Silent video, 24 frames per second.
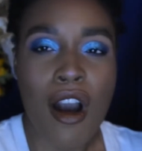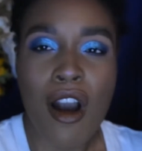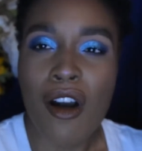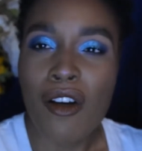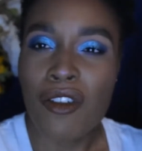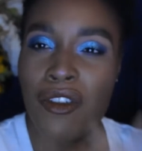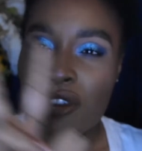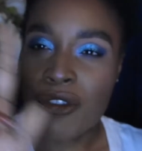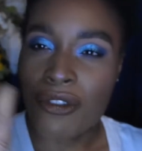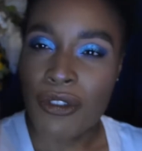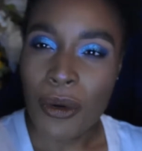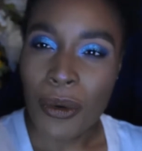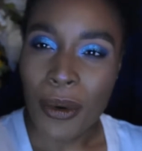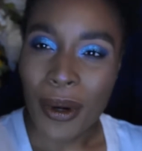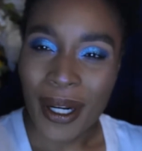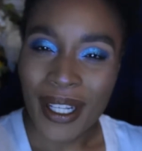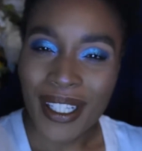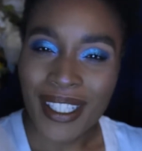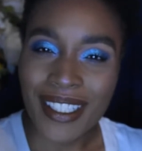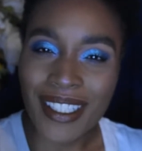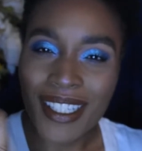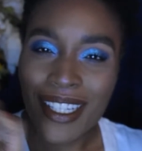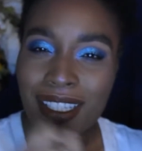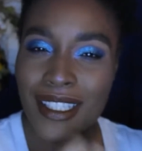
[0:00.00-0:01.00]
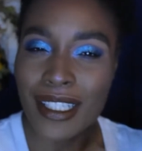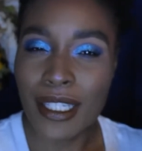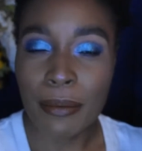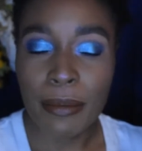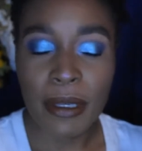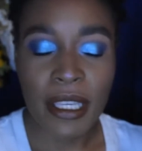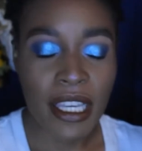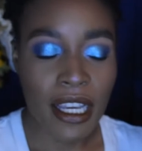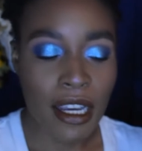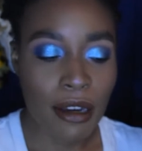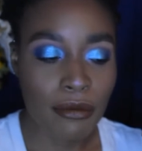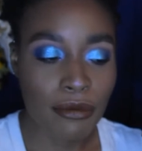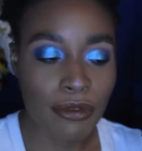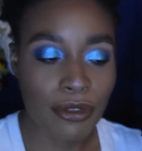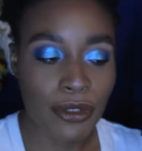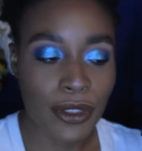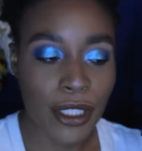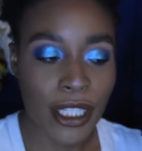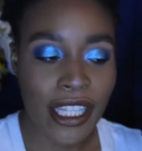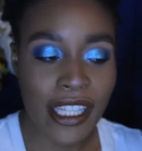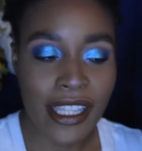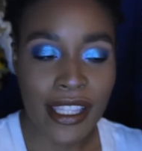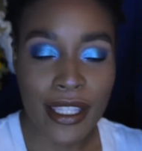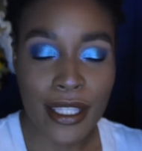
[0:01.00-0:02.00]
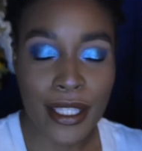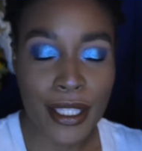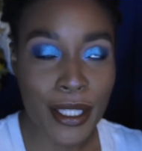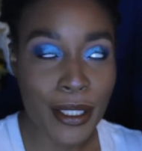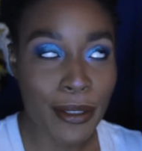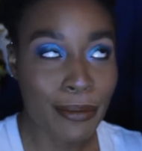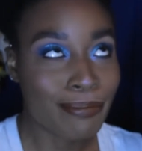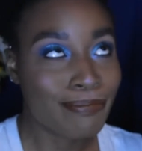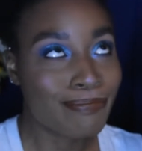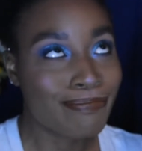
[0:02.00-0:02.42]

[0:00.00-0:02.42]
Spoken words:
forced to become friends